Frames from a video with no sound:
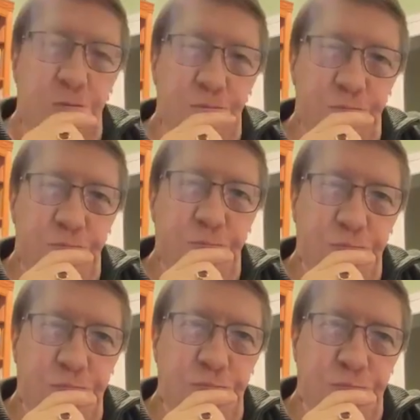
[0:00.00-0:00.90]
and
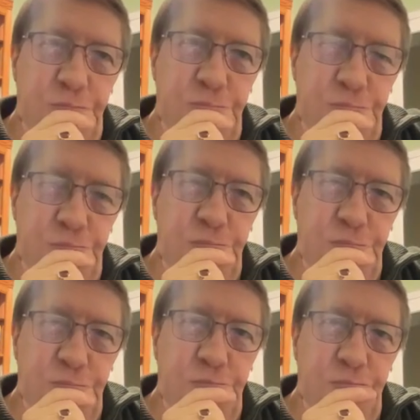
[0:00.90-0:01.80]
letting them work through.
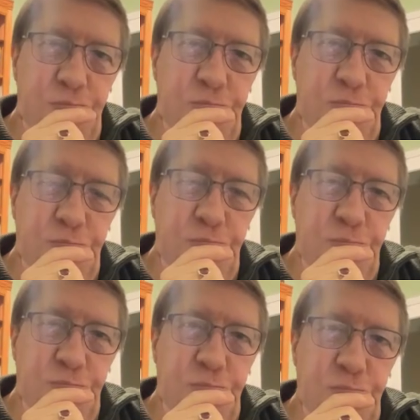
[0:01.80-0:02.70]
Like we should be having kids be